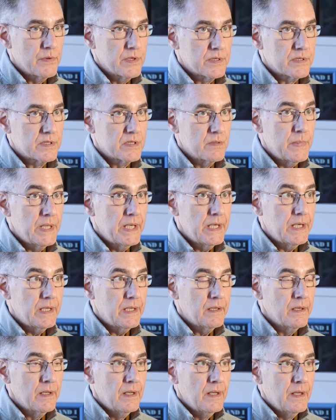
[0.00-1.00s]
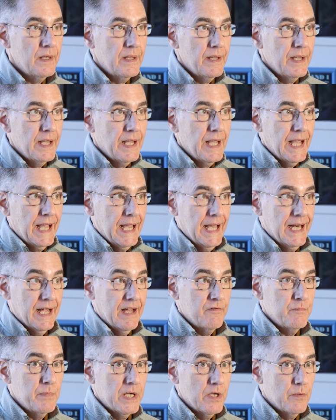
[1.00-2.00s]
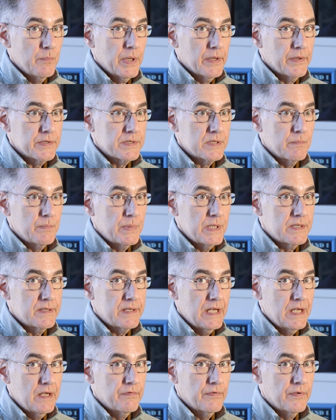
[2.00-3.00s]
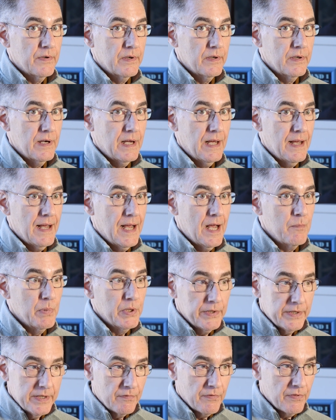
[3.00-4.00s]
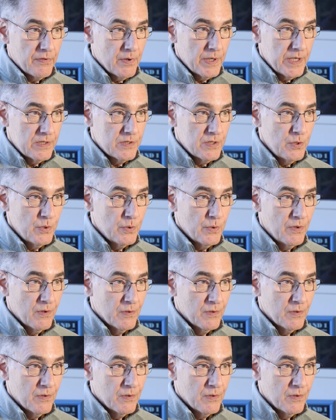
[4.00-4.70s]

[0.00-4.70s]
this to me, and I've been at Pellissippi State for, I believe, 32 of